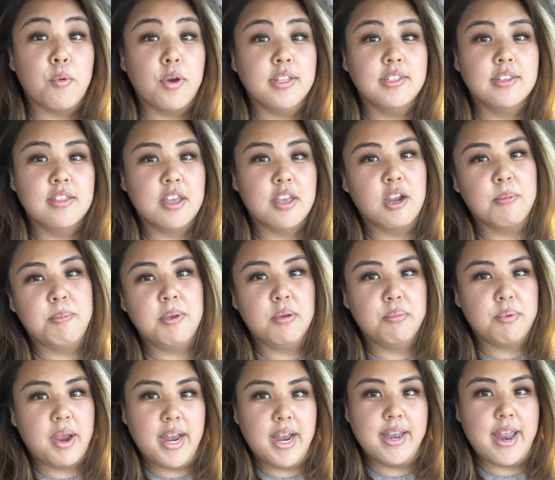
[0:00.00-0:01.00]
going to therapy
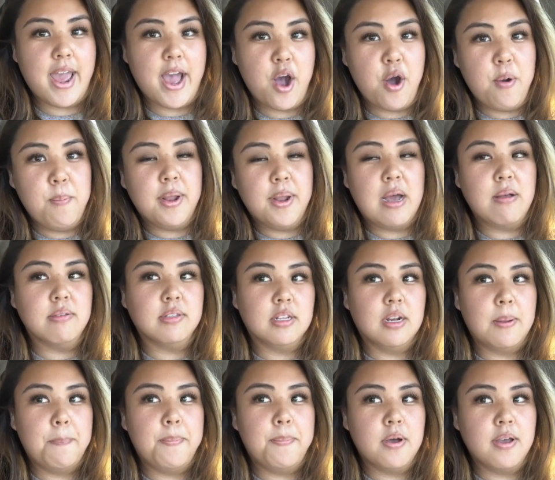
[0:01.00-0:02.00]
right now, but I was
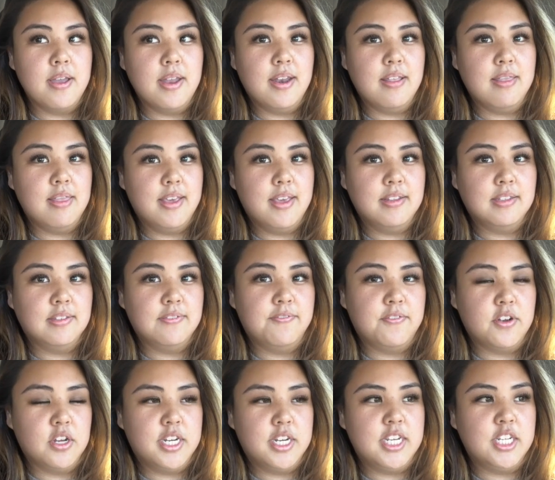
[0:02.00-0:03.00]
gonna put this
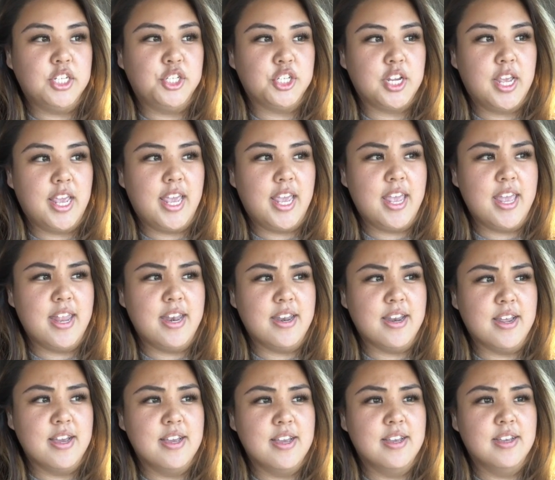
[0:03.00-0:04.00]
footage
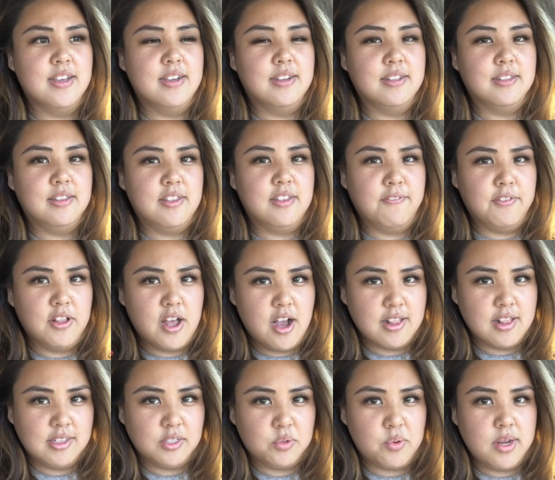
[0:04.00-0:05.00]
in the
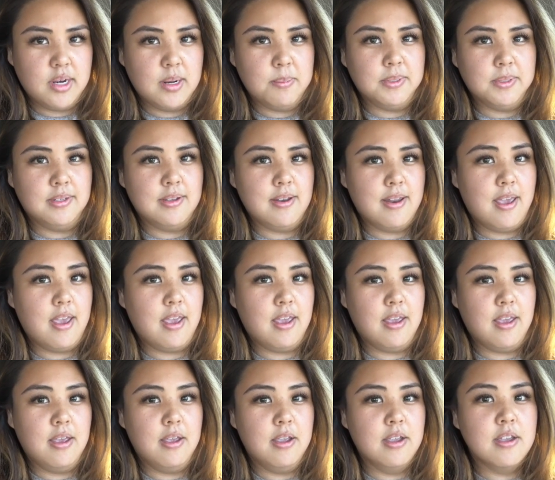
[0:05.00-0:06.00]
vlog that's going up today.
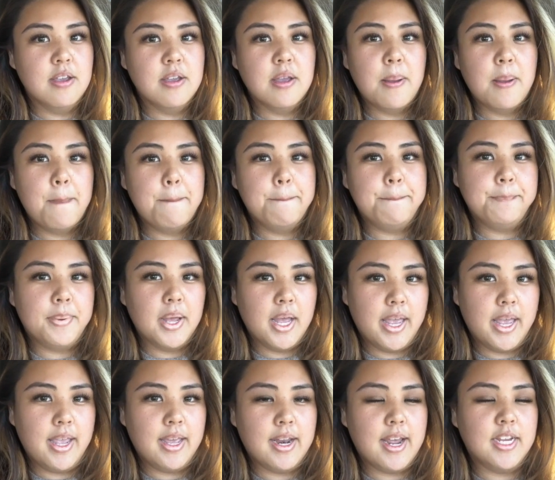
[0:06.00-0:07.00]

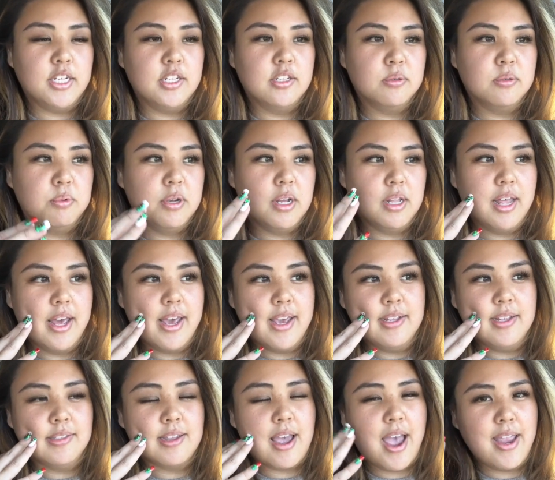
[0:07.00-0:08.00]
But I just
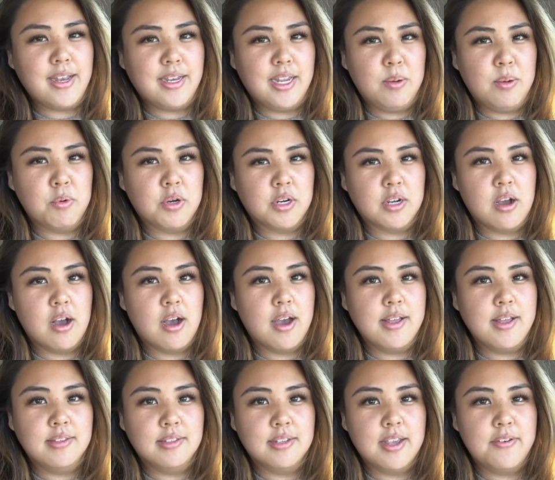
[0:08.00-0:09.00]
realized I need more
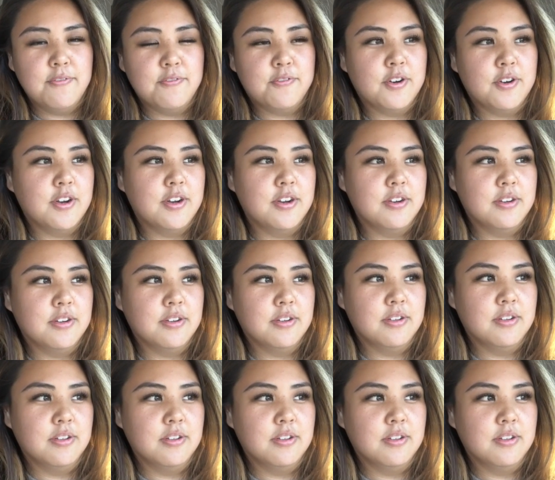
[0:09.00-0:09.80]
content for